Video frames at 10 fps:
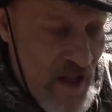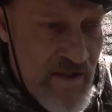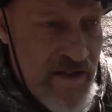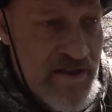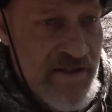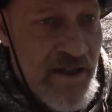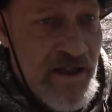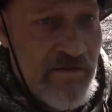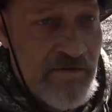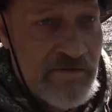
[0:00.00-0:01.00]
this
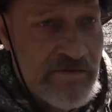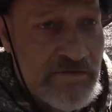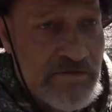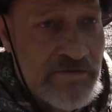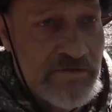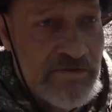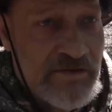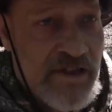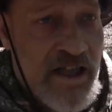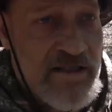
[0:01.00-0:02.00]
knife.
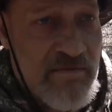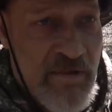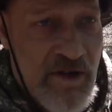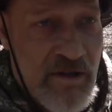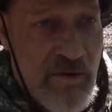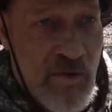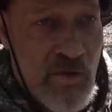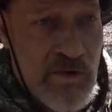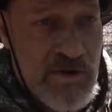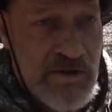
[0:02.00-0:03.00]
It had some
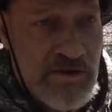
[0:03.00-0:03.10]
paracord.